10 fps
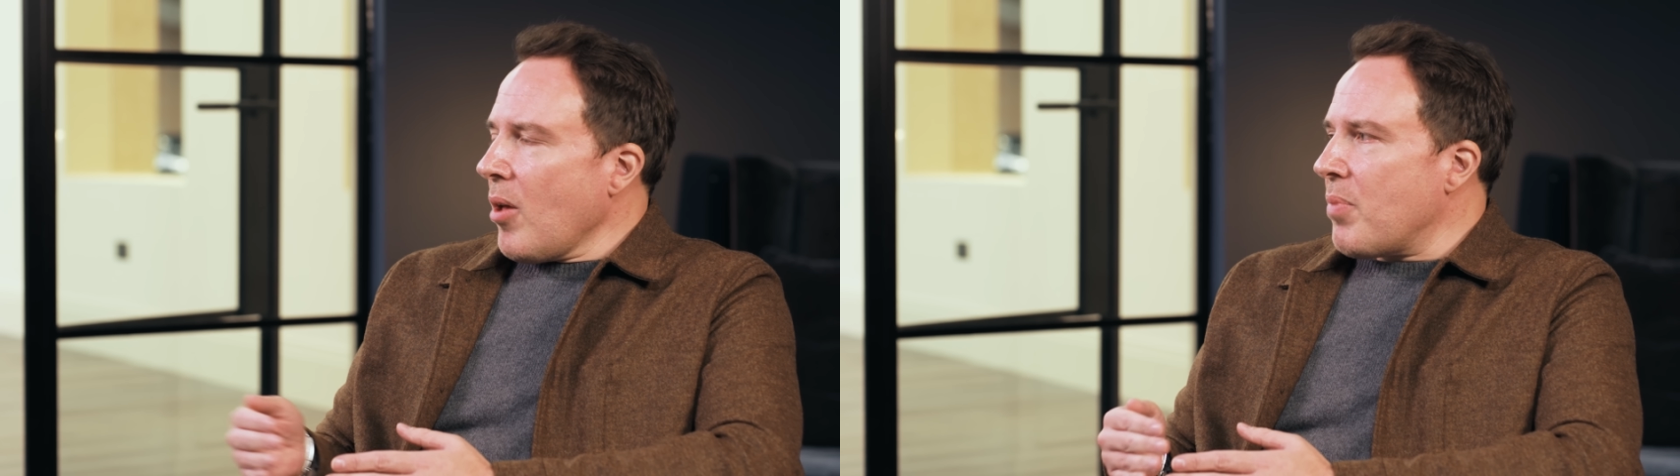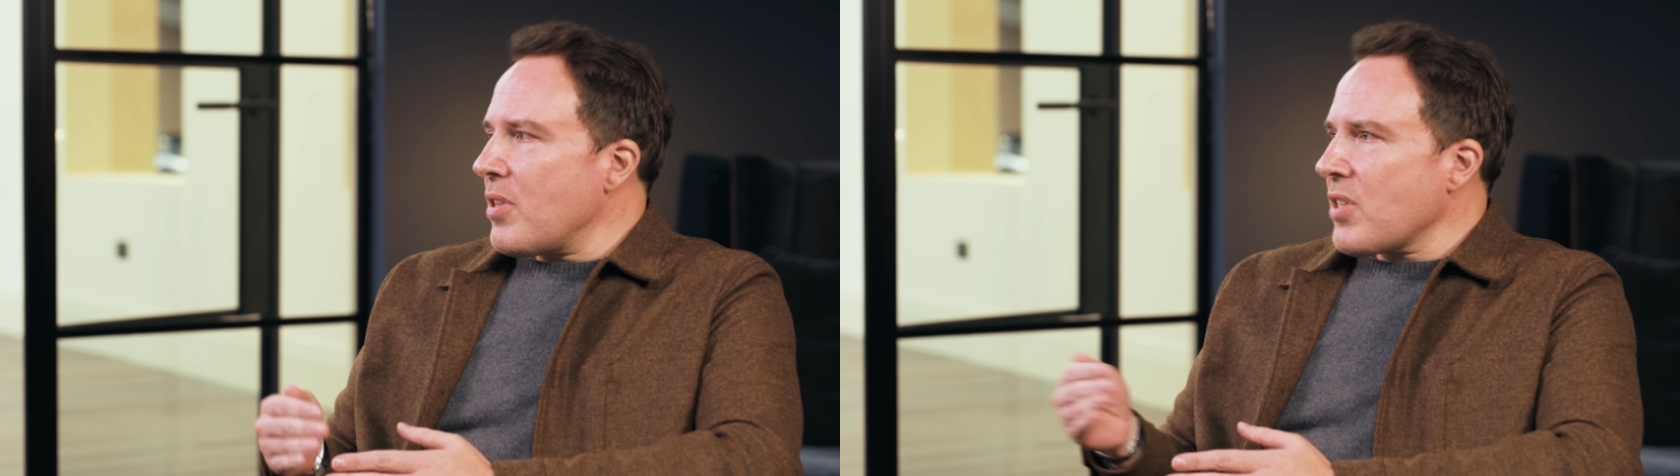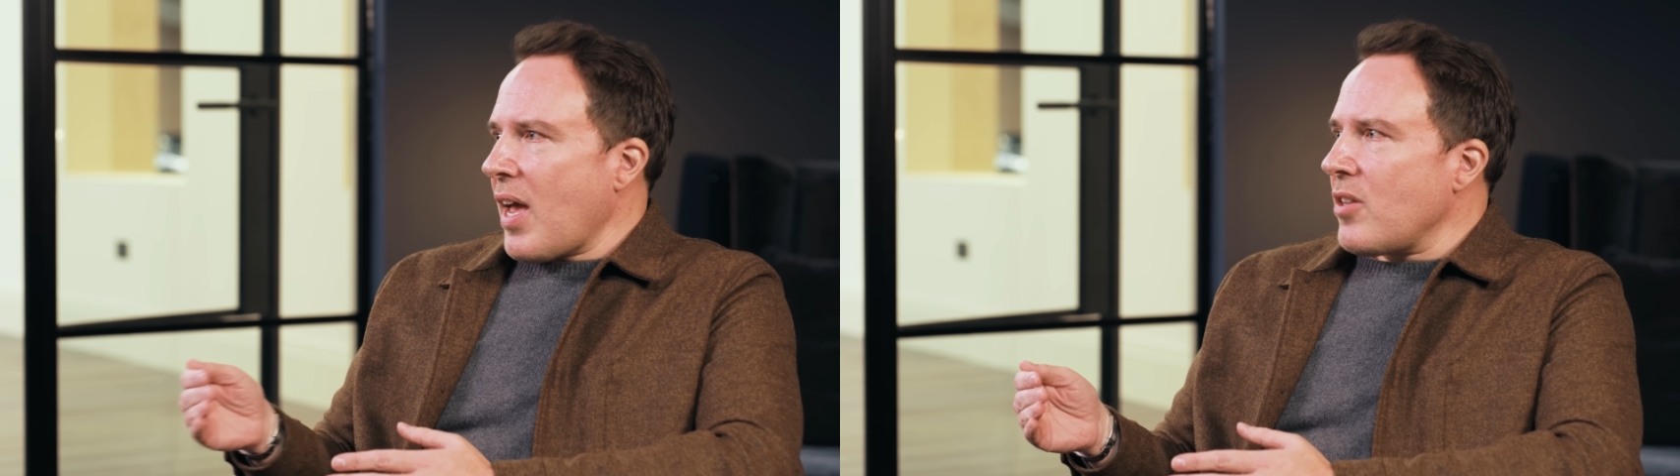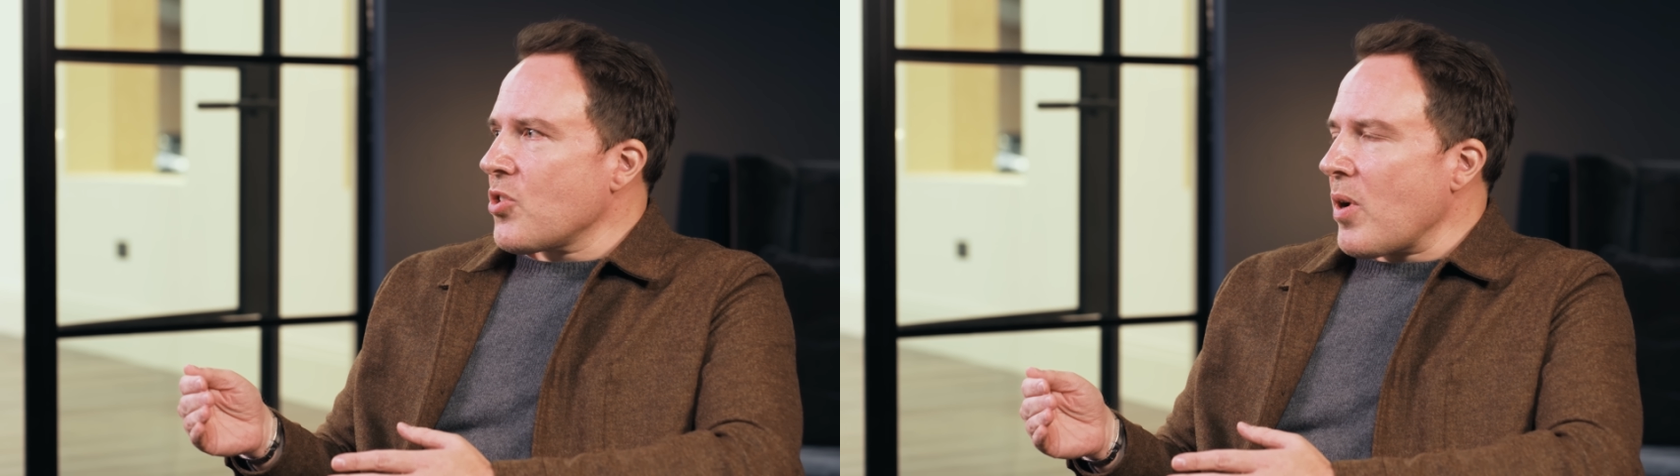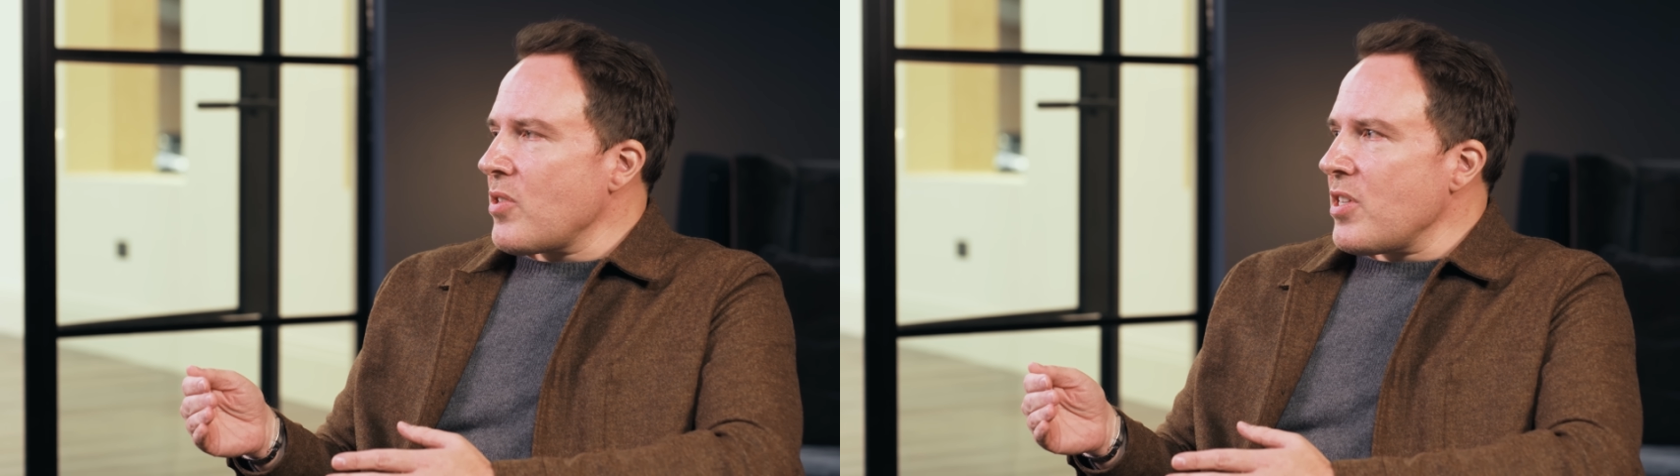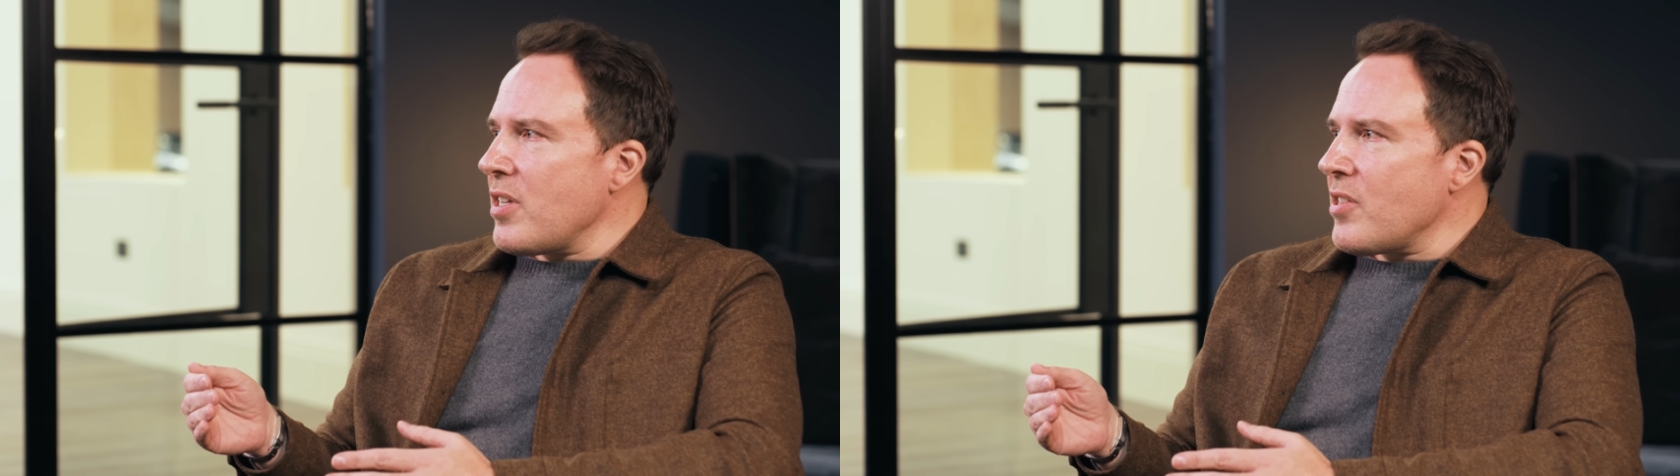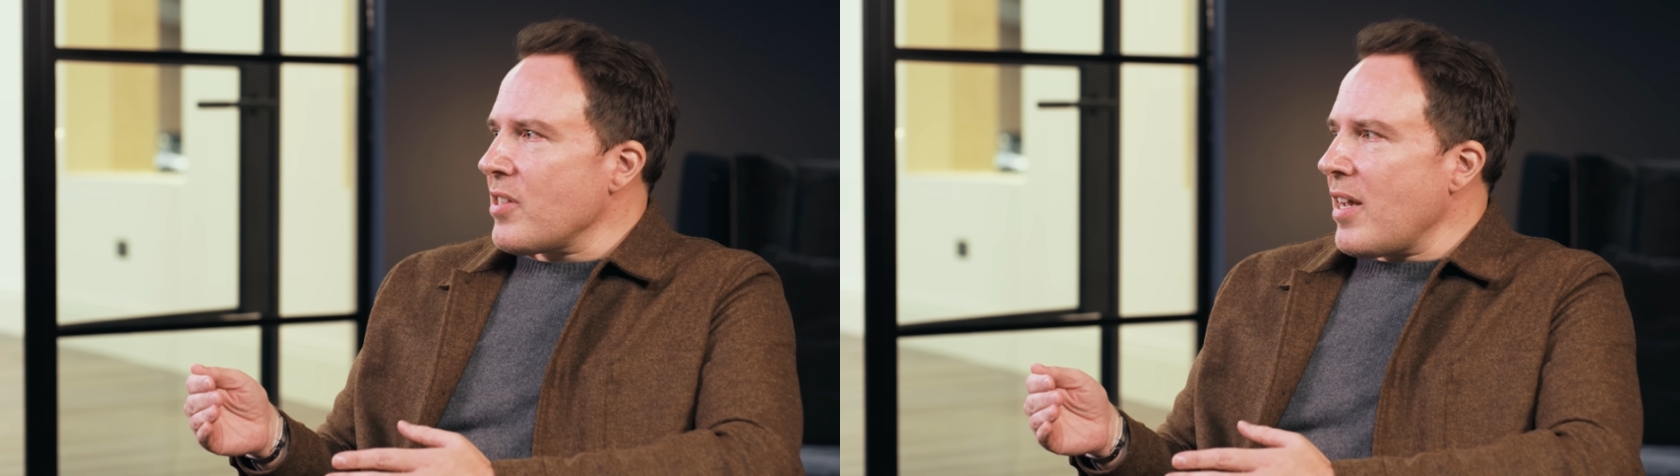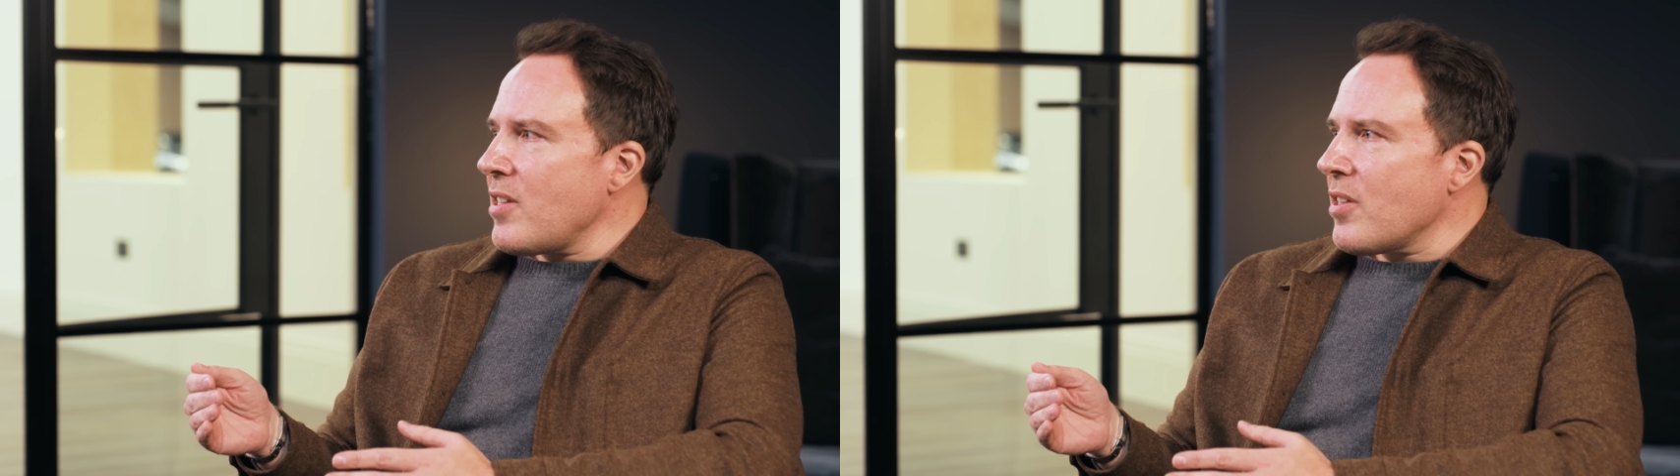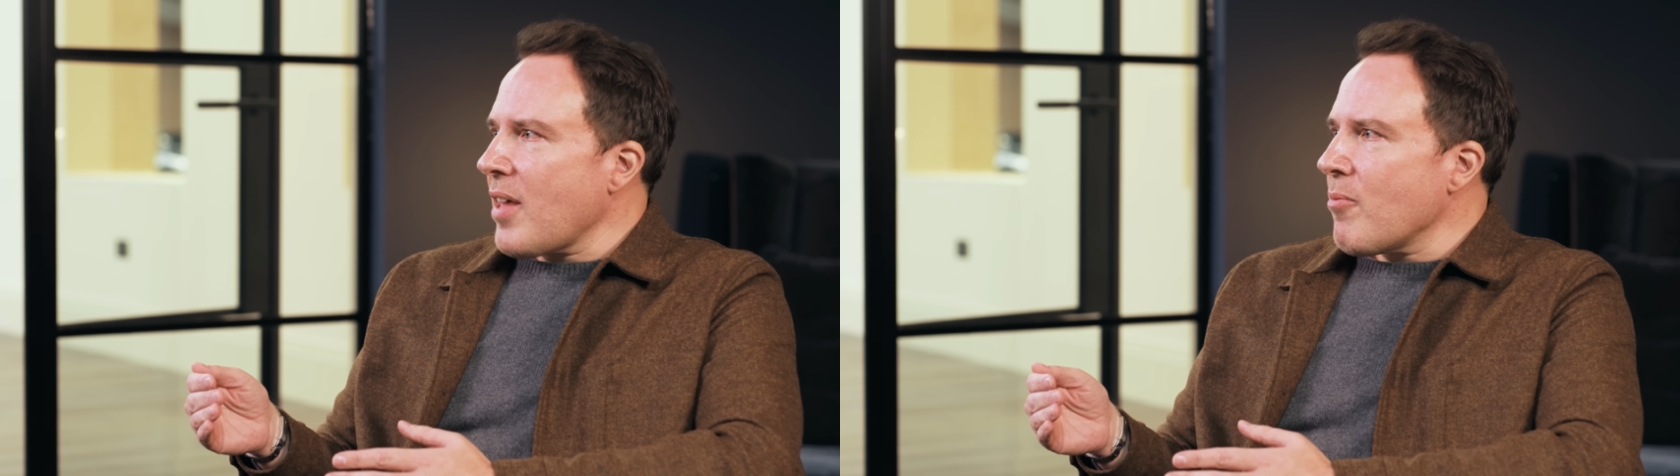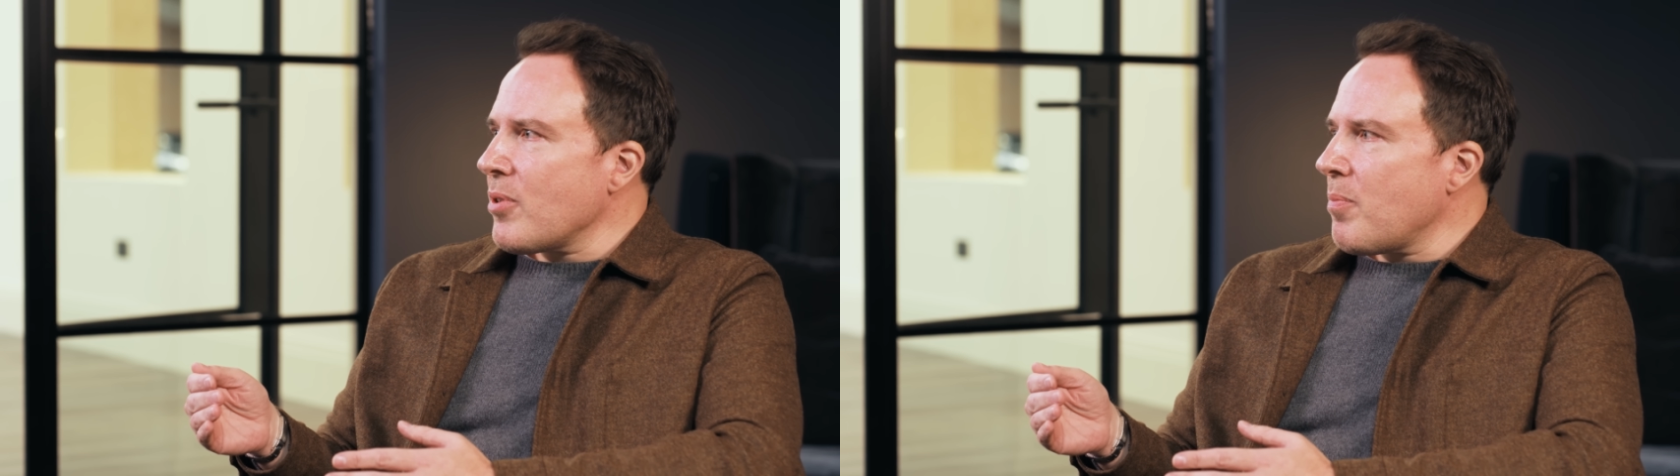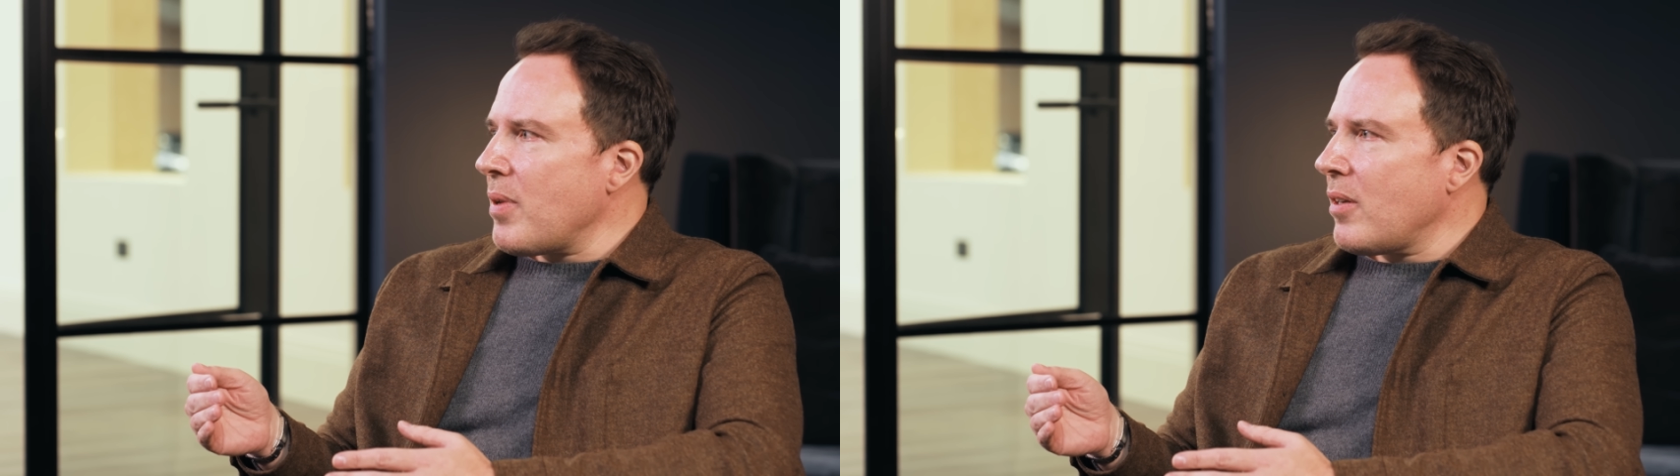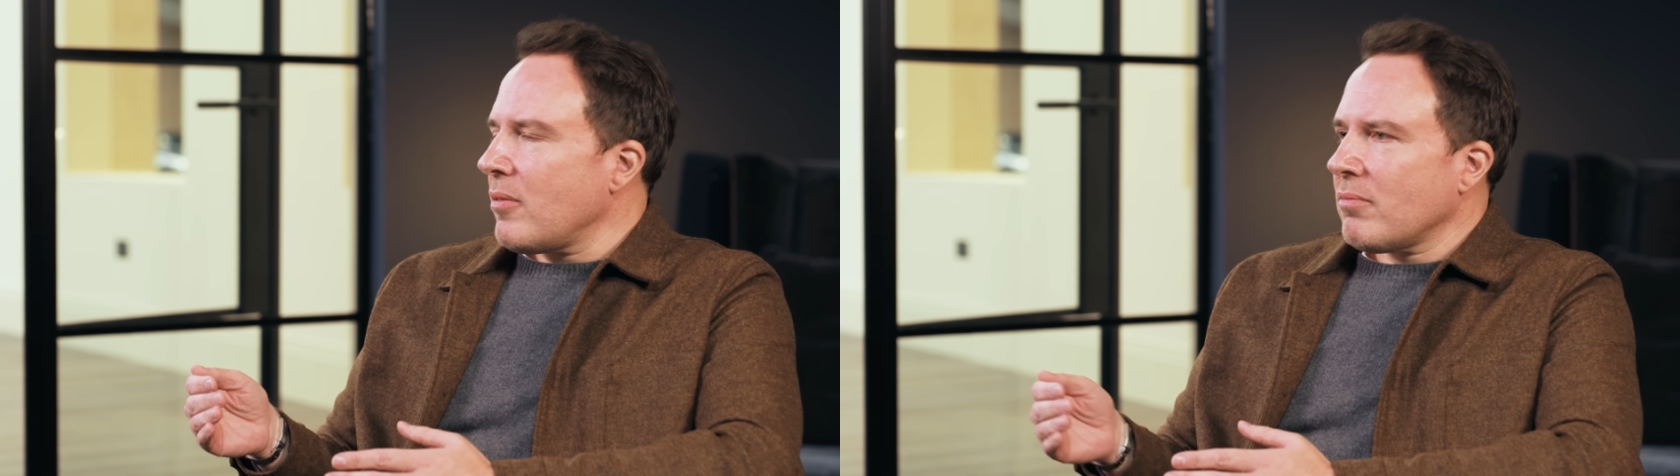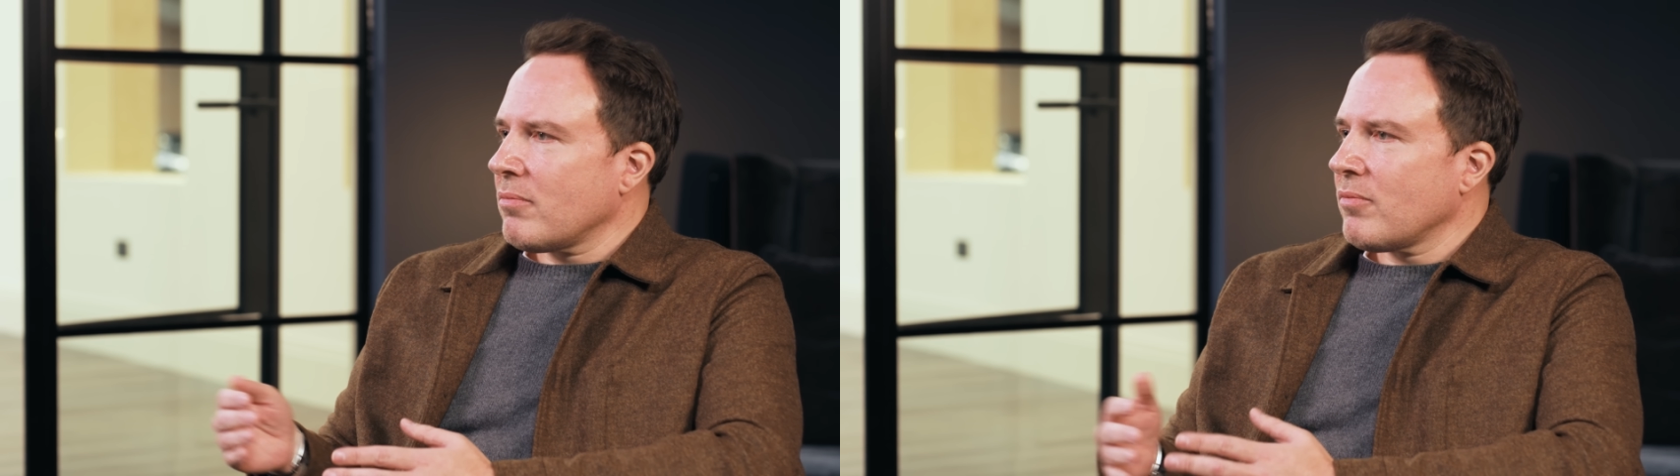But 10, 20 years later, that would have been